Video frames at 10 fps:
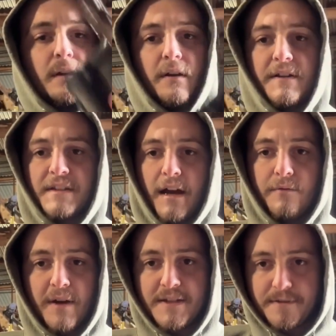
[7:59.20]
Carry it
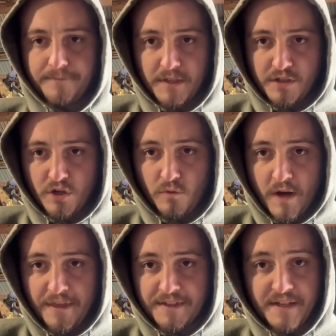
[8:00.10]
sideways because you don't
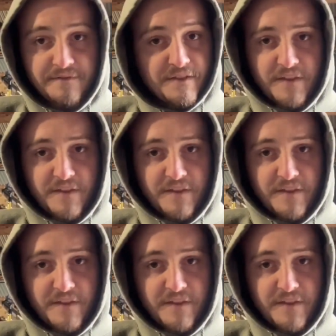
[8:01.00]
want the stuff to